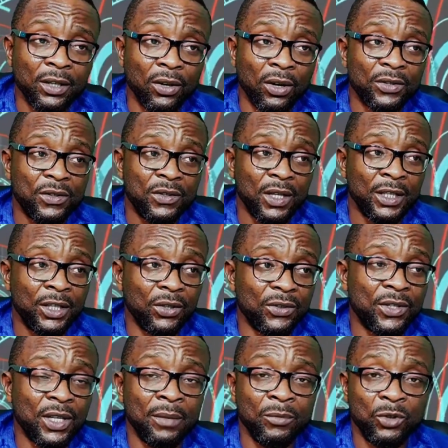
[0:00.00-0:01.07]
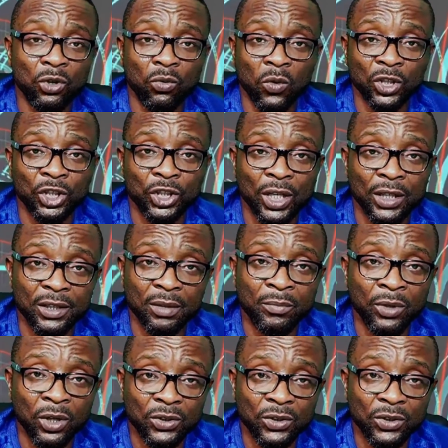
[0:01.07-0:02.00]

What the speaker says: take your time to watch the broadcast